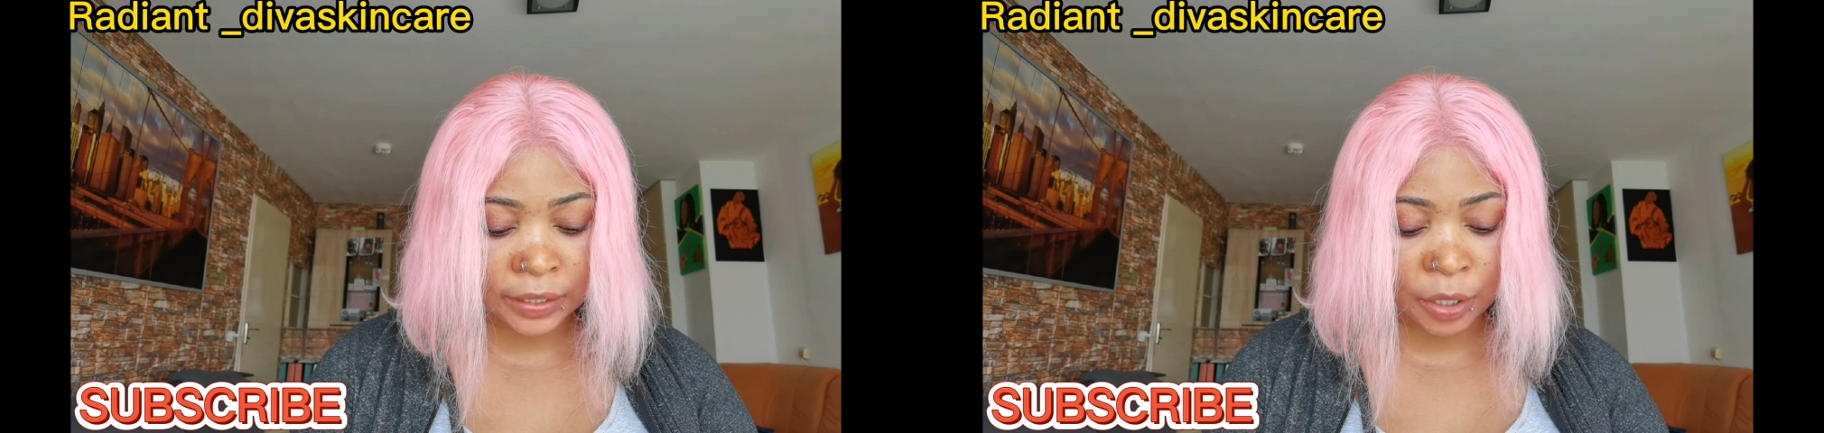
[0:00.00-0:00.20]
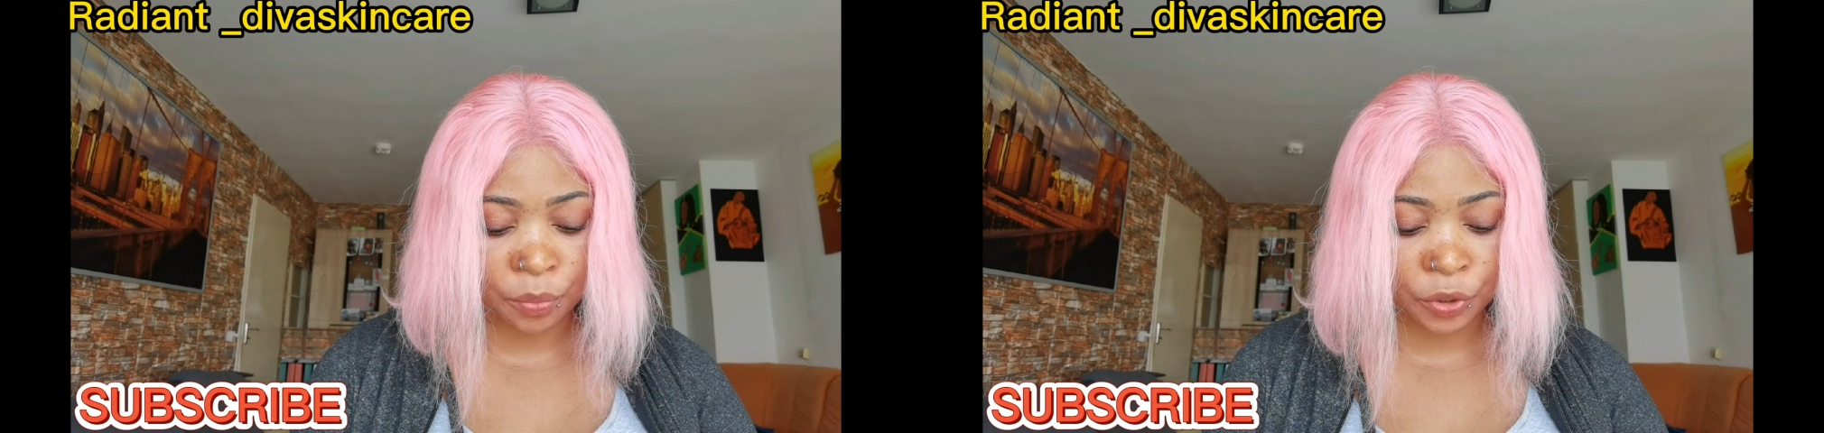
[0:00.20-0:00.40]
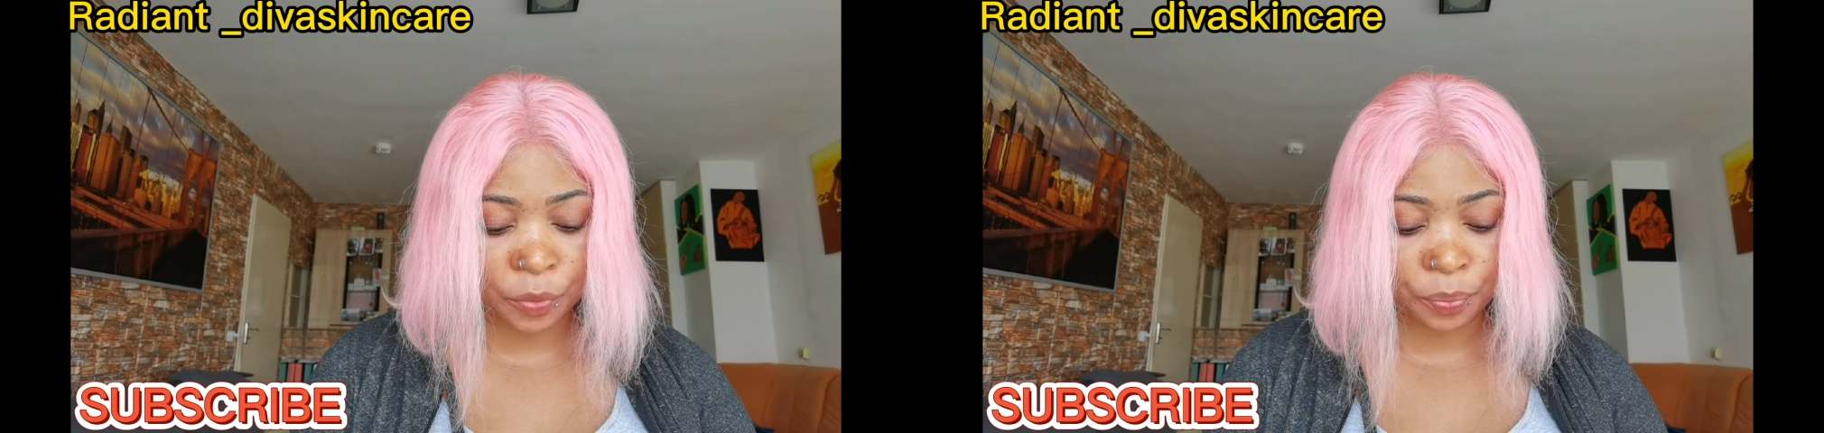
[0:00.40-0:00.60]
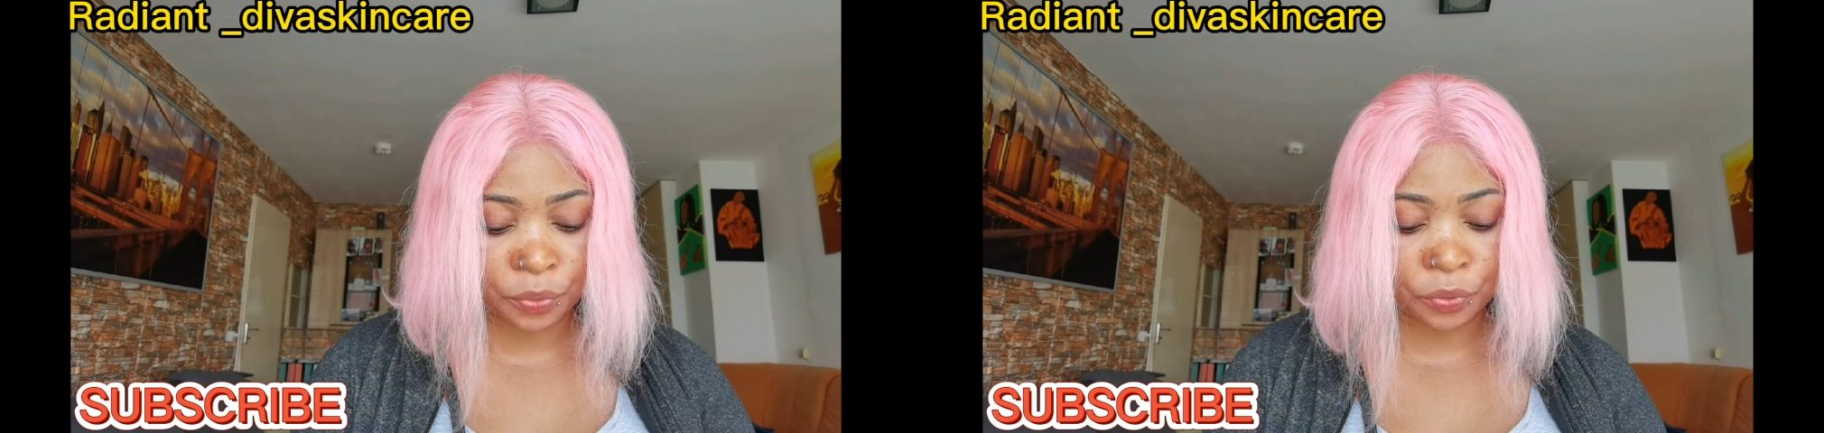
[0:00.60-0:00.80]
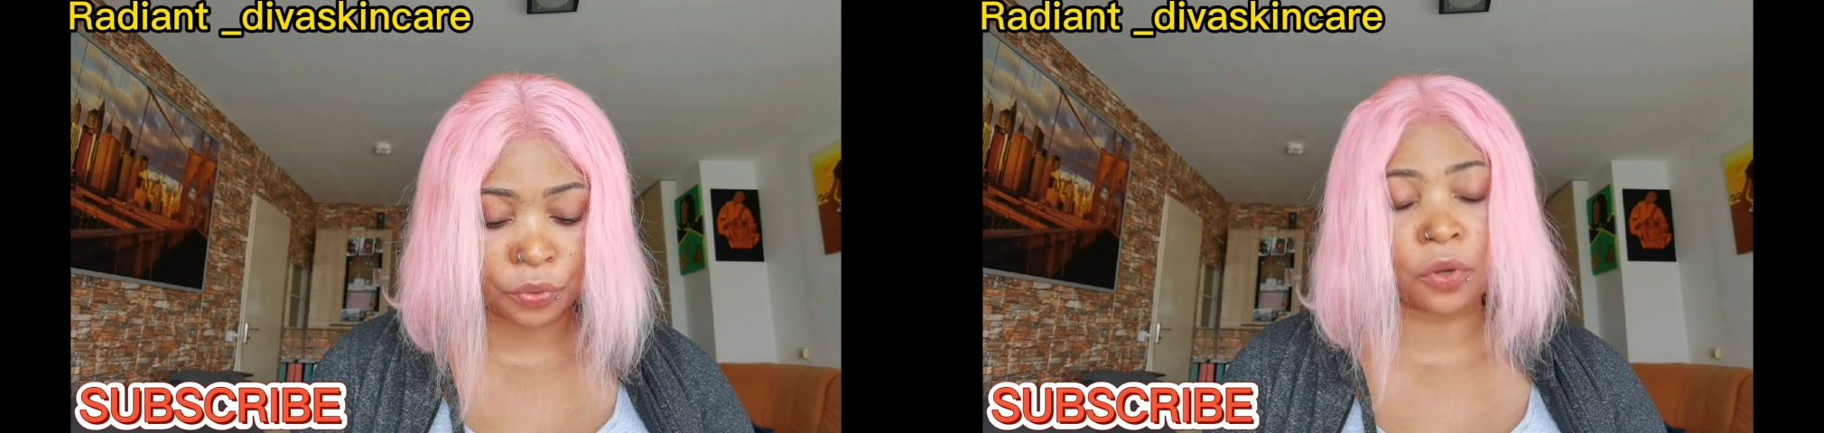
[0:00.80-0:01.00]

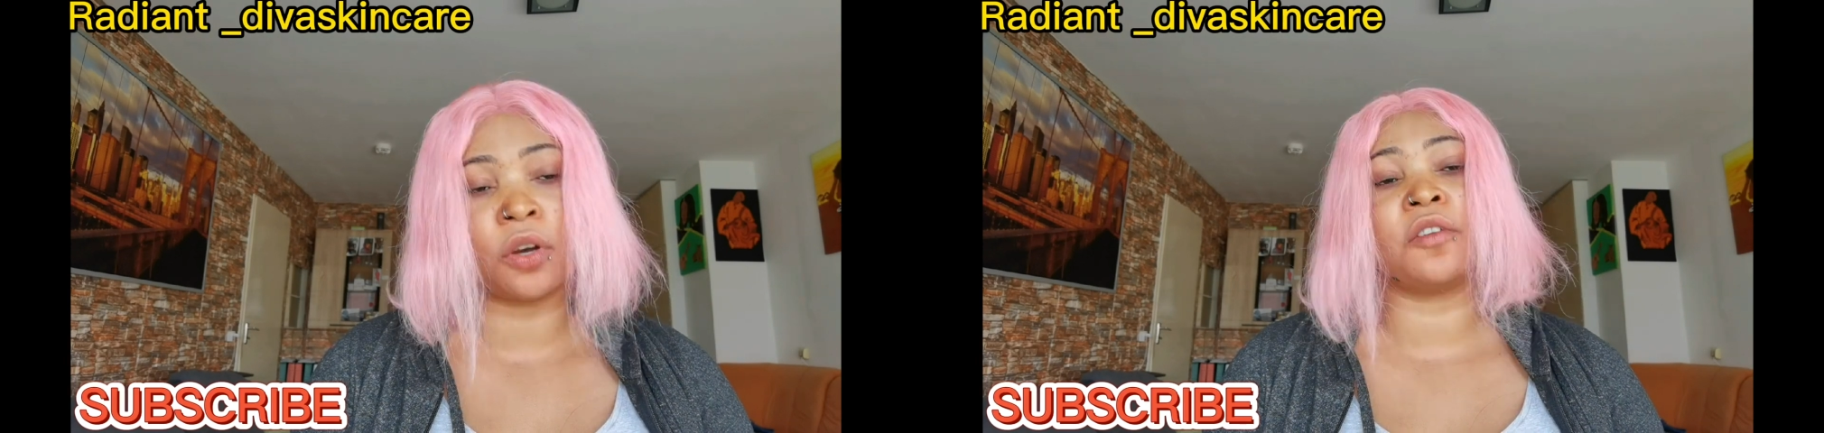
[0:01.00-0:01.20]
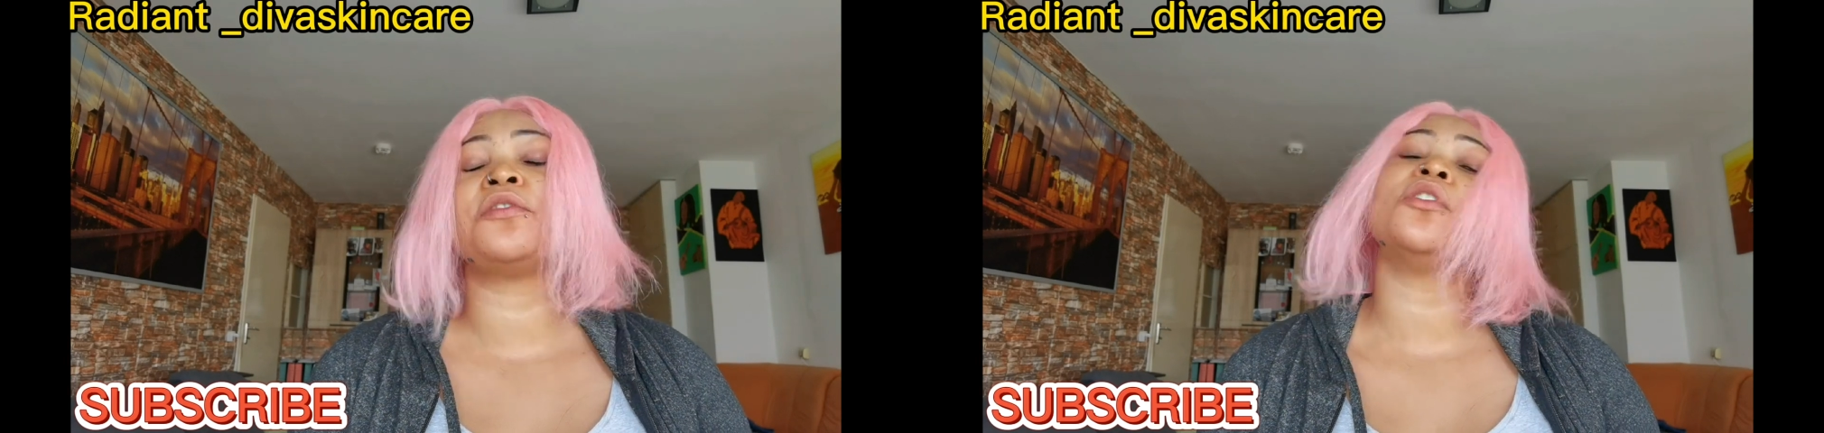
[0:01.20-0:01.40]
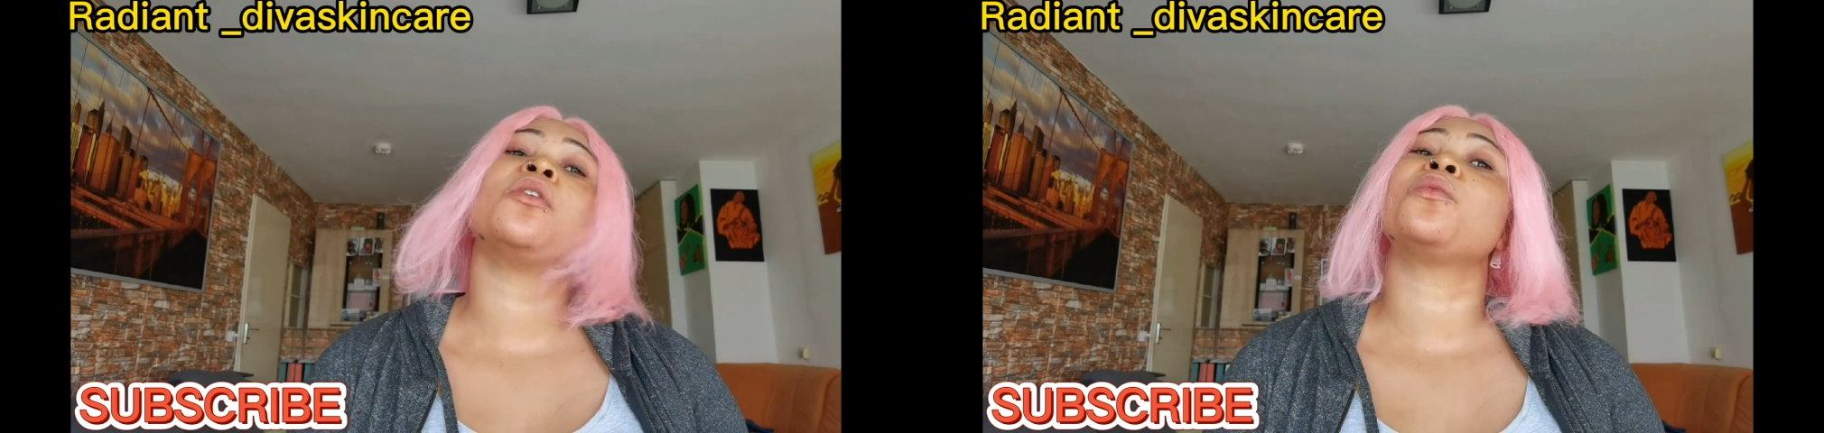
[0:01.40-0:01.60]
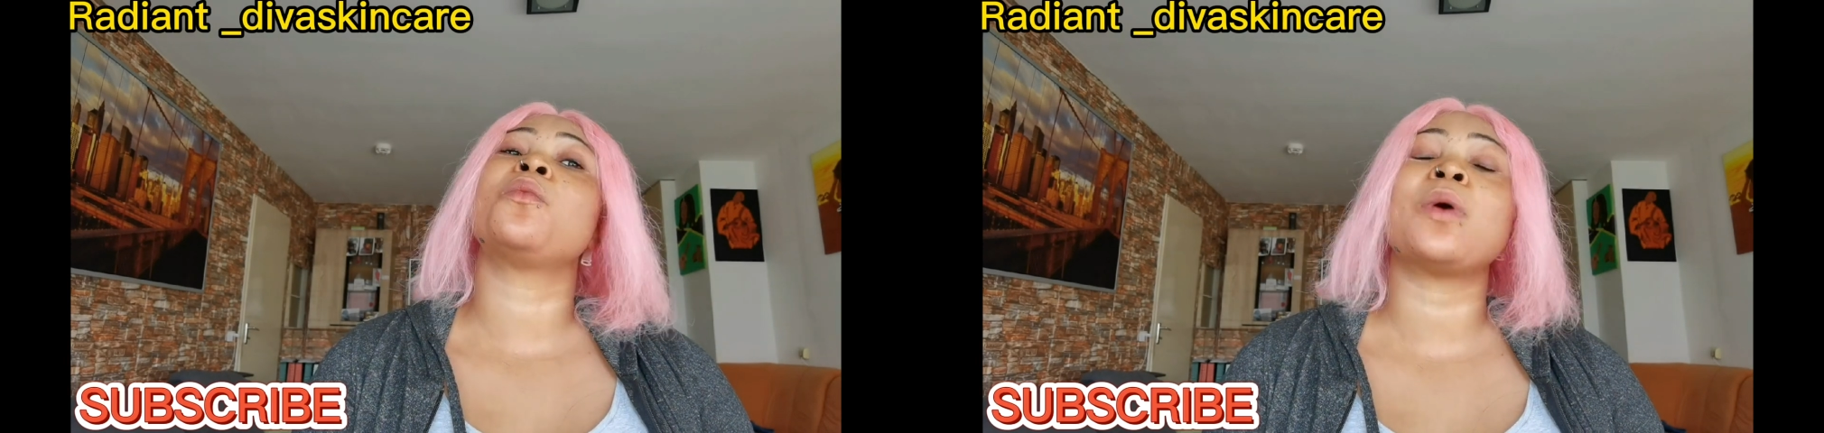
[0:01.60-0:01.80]
tablespoon of your